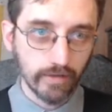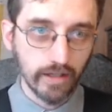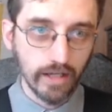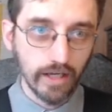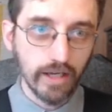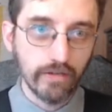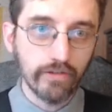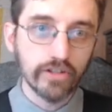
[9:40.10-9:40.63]

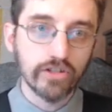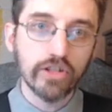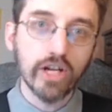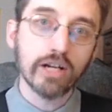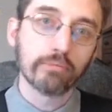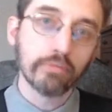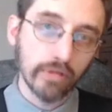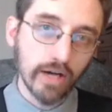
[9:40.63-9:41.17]
if it's not a
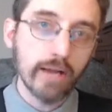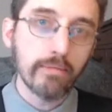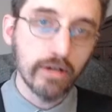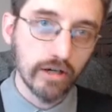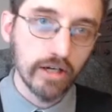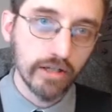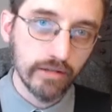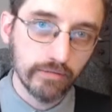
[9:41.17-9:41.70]

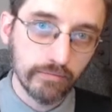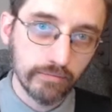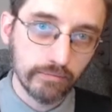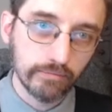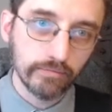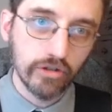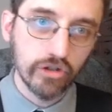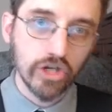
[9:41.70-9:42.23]
primary
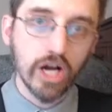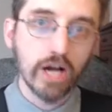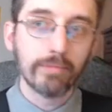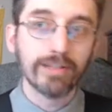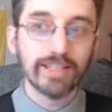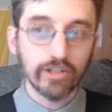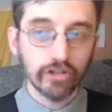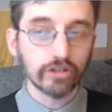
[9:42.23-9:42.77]
job,
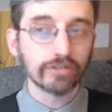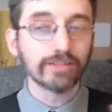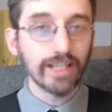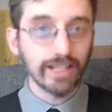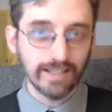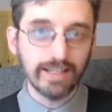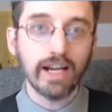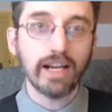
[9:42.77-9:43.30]
it's certainly a
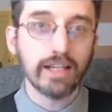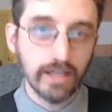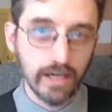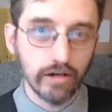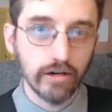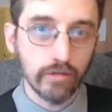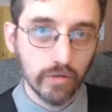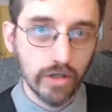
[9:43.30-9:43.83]

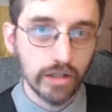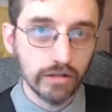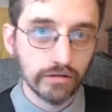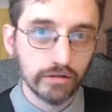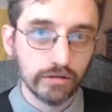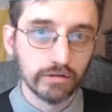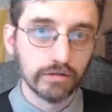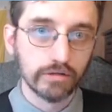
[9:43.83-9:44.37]
secondary one,
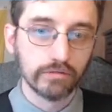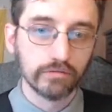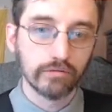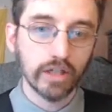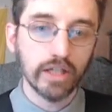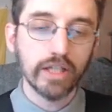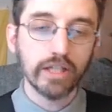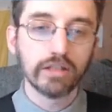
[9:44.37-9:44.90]

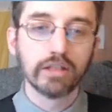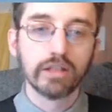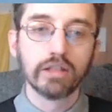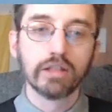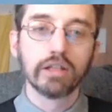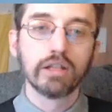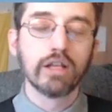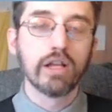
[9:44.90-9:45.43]
right?
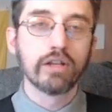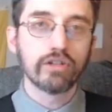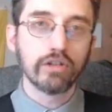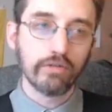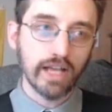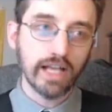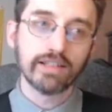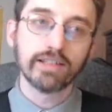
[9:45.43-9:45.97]
So
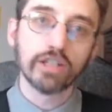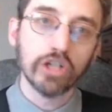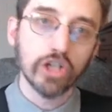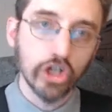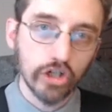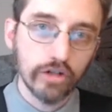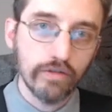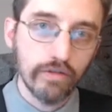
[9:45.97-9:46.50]
that's going to
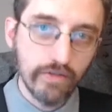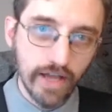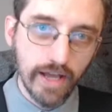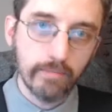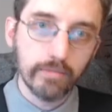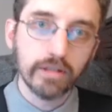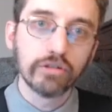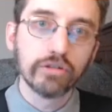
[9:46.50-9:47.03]
hurt
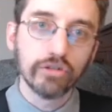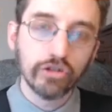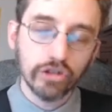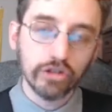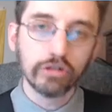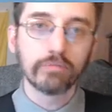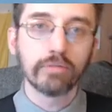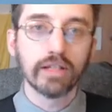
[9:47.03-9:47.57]
them too,
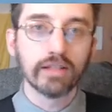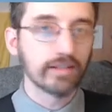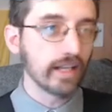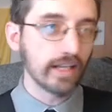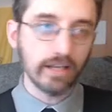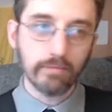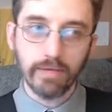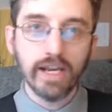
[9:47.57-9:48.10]
because they
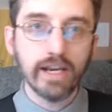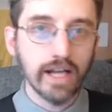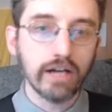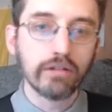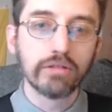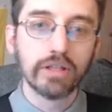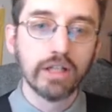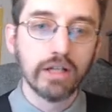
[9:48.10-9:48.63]
get paid
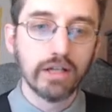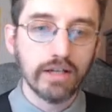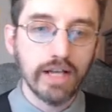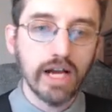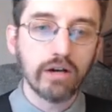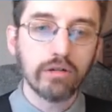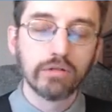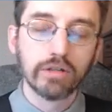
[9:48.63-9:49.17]
out. Now,